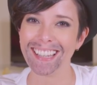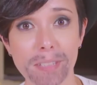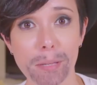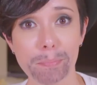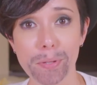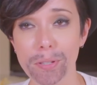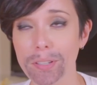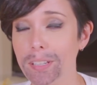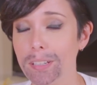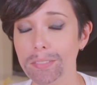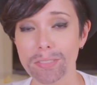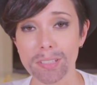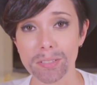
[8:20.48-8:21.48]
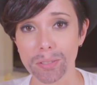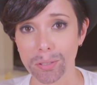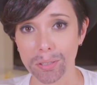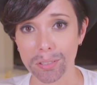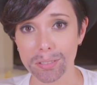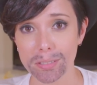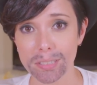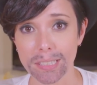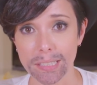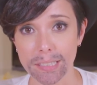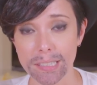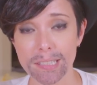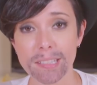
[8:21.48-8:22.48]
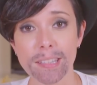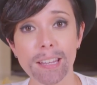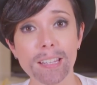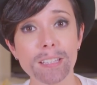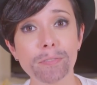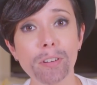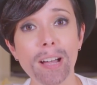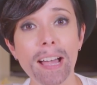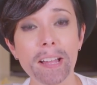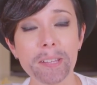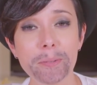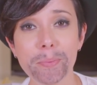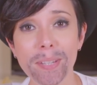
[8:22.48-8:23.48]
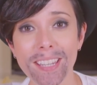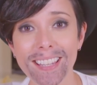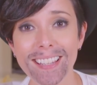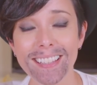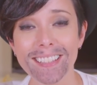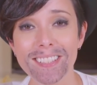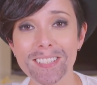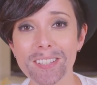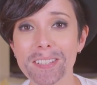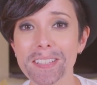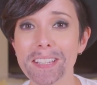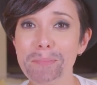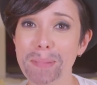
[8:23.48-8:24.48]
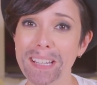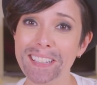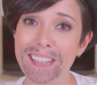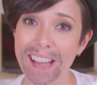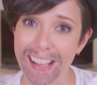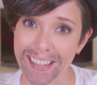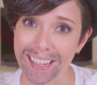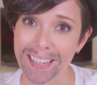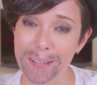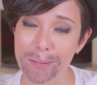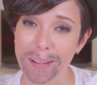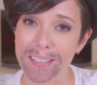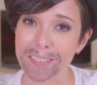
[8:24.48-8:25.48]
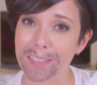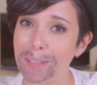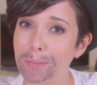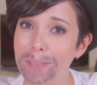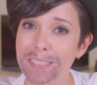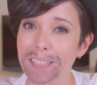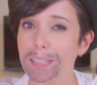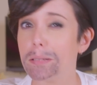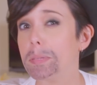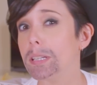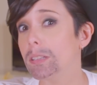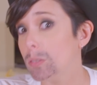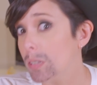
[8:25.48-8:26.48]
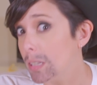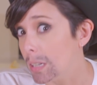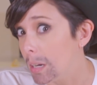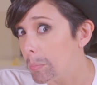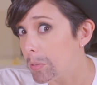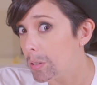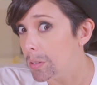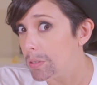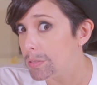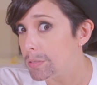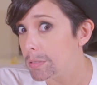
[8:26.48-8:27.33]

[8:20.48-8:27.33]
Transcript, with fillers: The beauty of this all is that it's for Halloween, so it's gonna be dark anyway, so no one's gonna be looking up close.